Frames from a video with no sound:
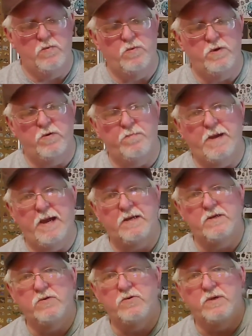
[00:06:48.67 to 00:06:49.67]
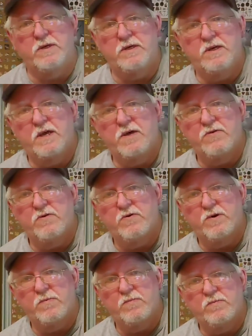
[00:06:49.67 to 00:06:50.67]
We are back to
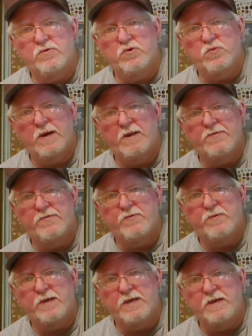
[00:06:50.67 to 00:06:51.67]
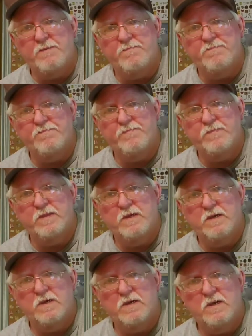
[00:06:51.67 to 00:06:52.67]
another 2 out of 3
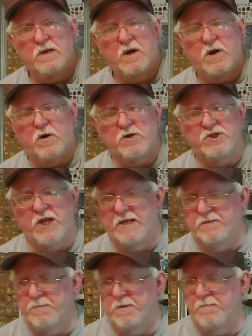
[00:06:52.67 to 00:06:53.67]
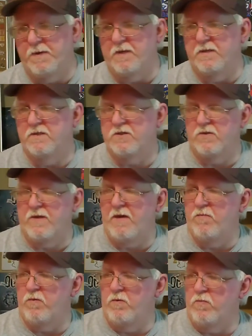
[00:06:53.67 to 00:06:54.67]
are Jasmine pins. So
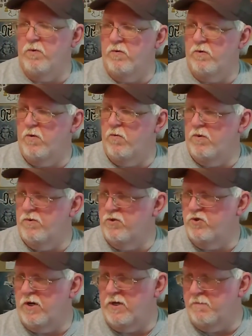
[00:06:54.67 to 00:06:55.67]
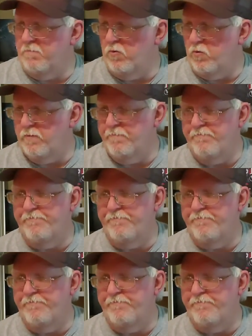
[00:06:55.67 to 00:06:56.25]
that one will go on the trading board.